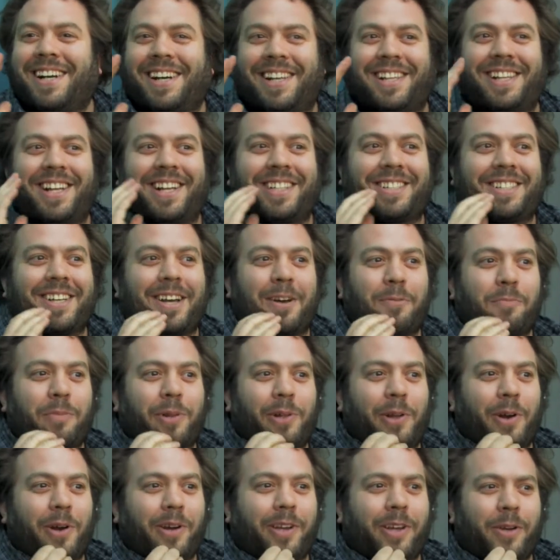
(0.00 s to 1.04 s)
and that's how
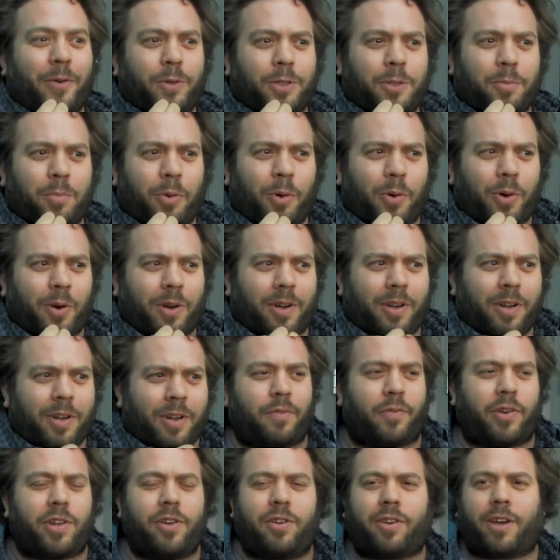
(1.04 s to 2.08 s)
Malarkey was born.
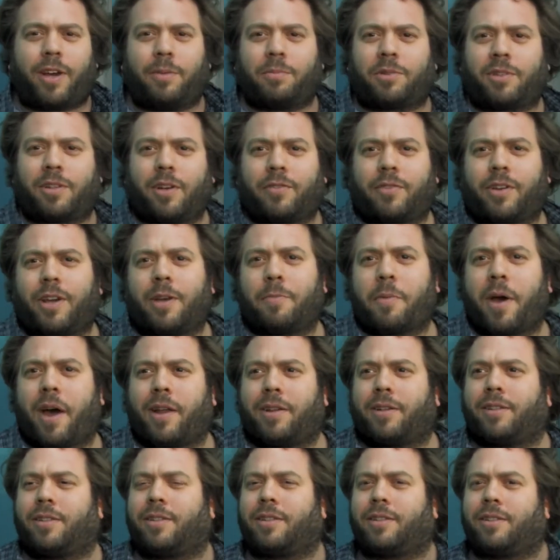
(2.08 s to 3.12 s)
The video game stuff came
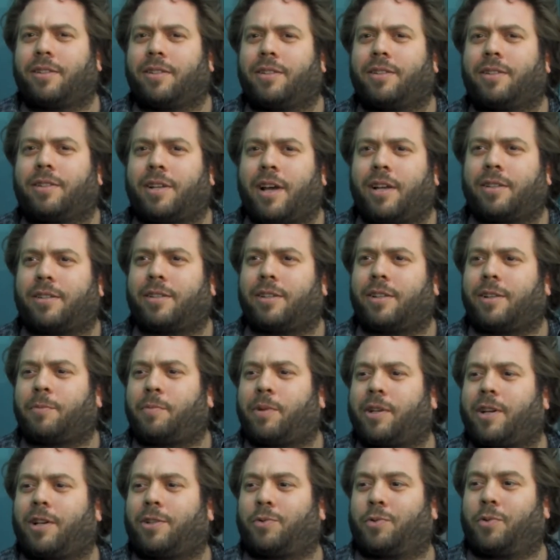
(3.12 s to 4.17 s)
out of necessity
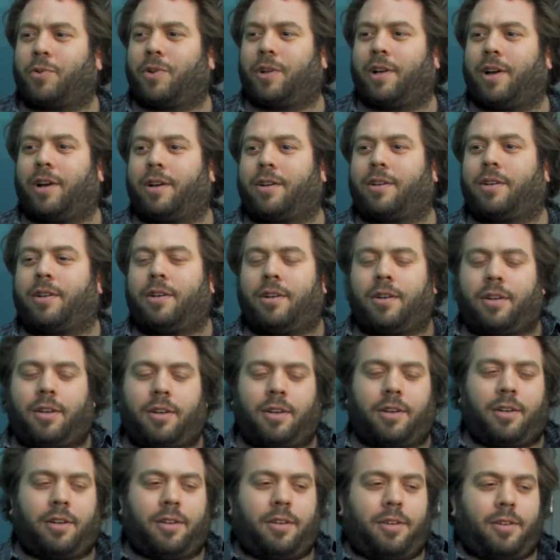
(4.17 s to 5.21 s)
because we were
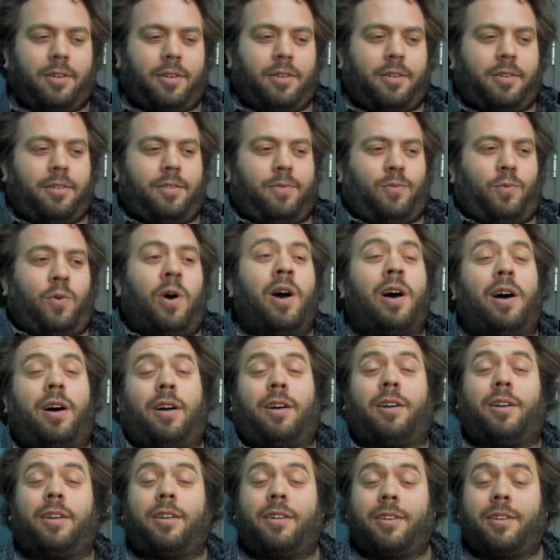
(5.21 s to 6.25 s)
well,